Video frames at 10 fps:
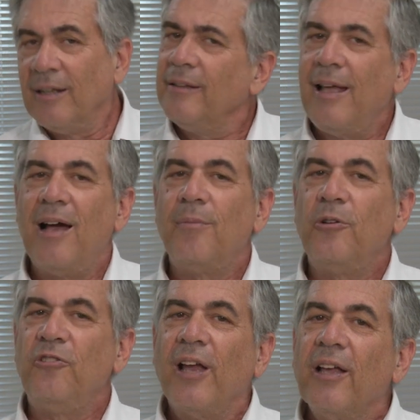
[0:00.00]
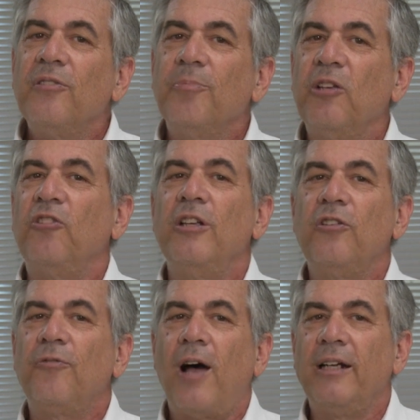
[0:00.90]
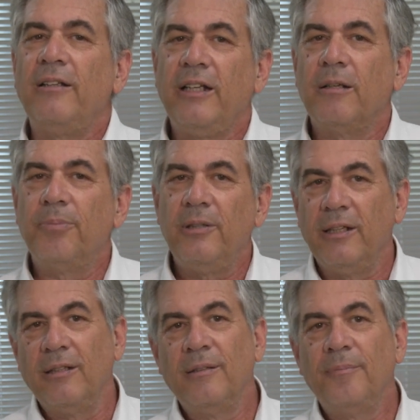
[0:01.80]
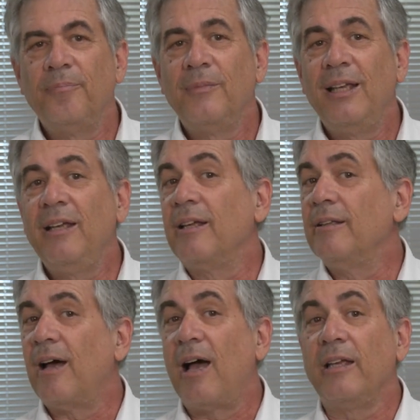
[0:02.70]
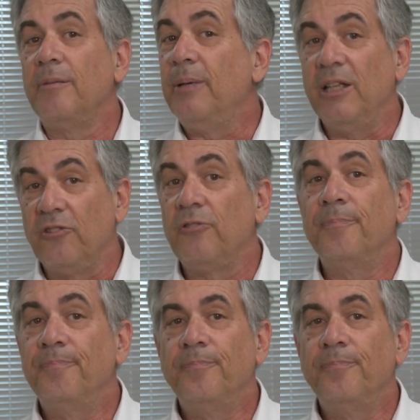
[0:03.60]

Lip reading: Now Moshe's mission is finally complete. He can die in peace.